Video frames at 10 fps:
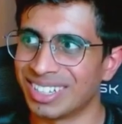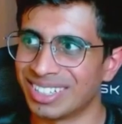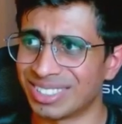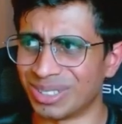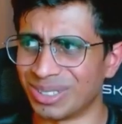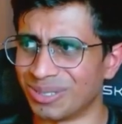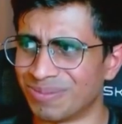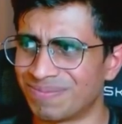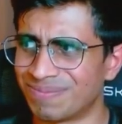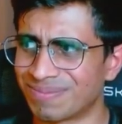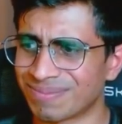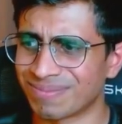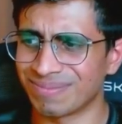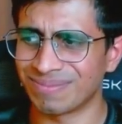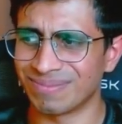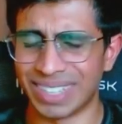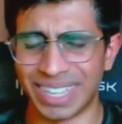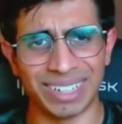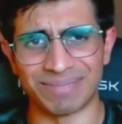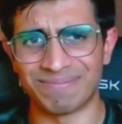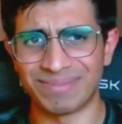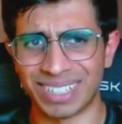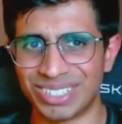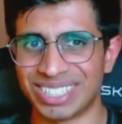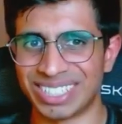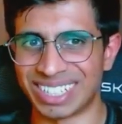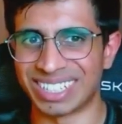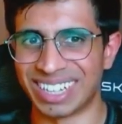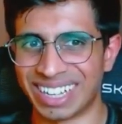So, yeah, interesting.